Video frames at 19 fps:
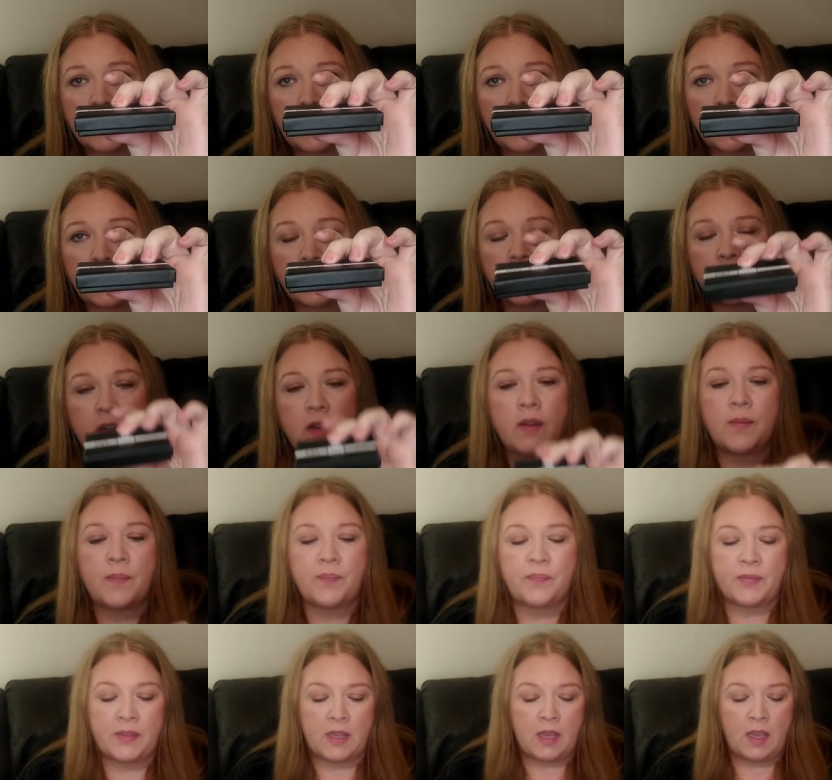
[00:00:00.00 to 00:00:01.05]
here
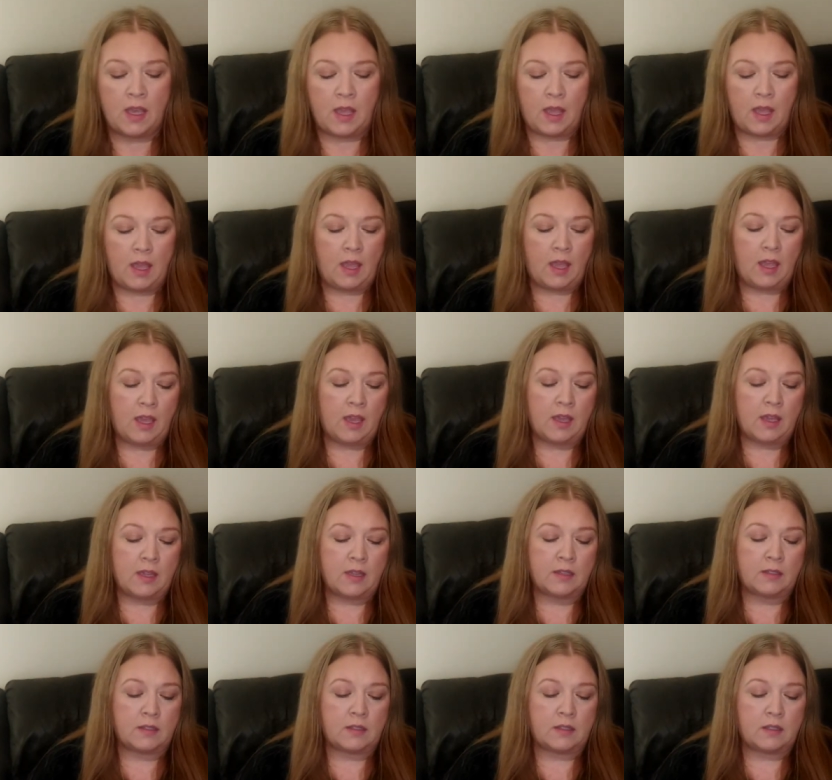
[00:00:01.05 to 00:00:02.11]

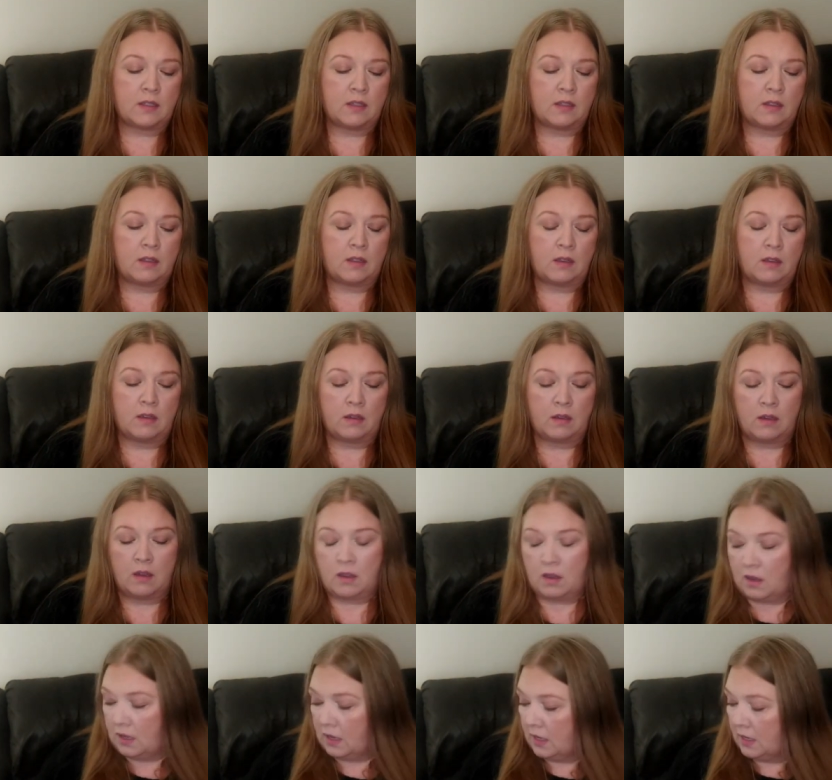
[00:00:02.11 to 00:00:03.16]
and
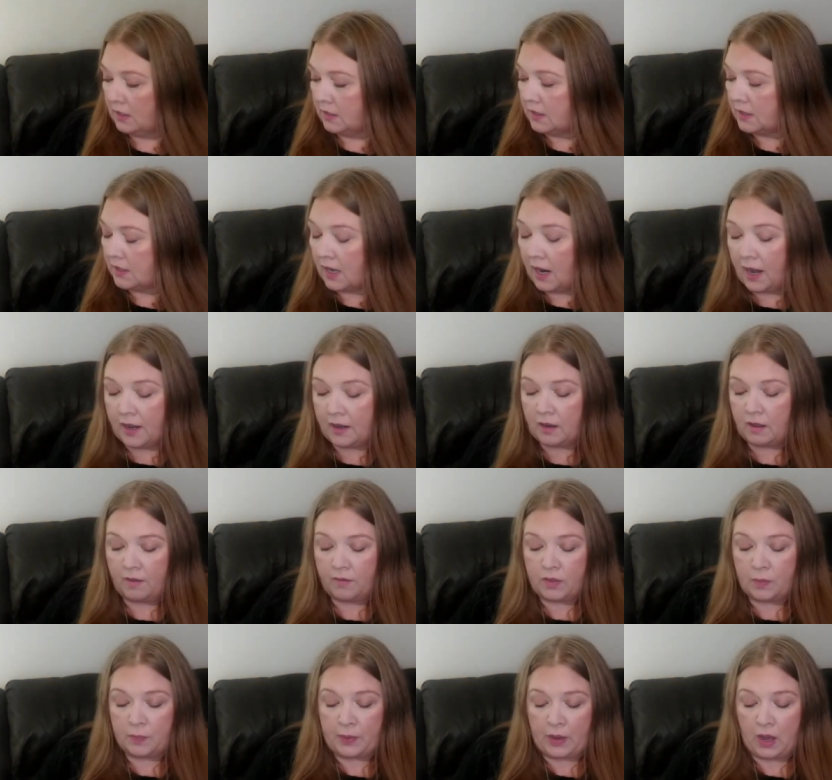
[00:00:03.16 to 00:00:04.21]
Inside
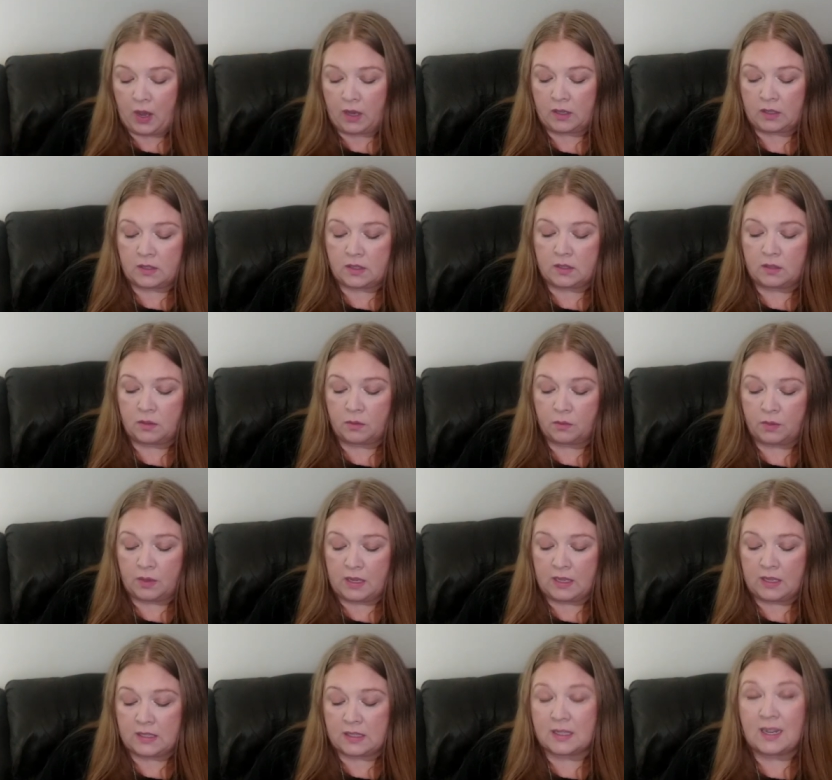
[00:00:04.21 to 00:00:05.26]
of the box, the
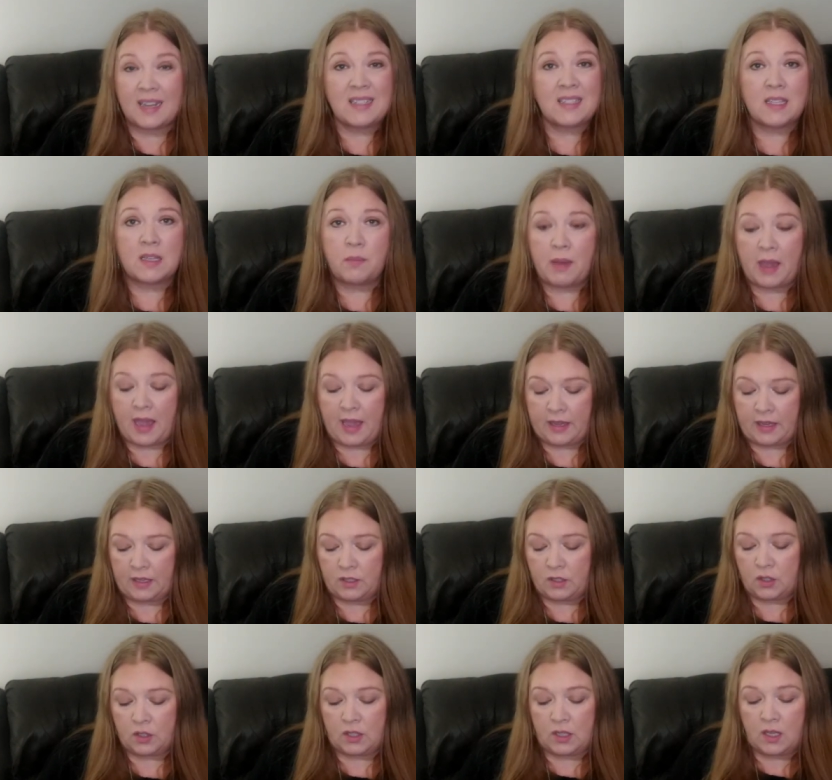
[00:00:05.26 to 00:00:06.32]
ring is nicely
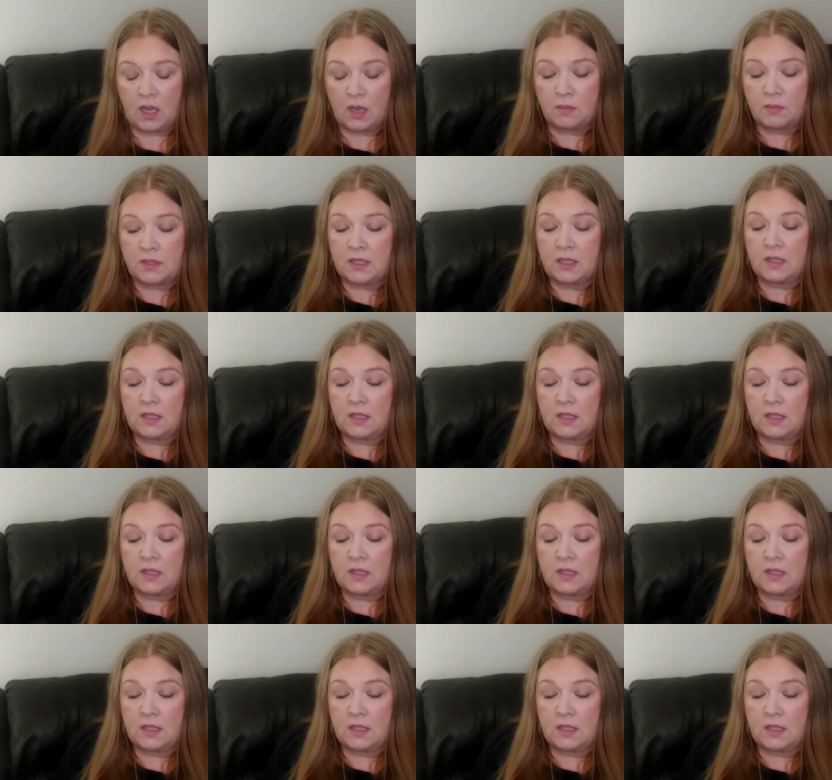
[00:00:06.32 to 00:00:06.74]
packaged. It comes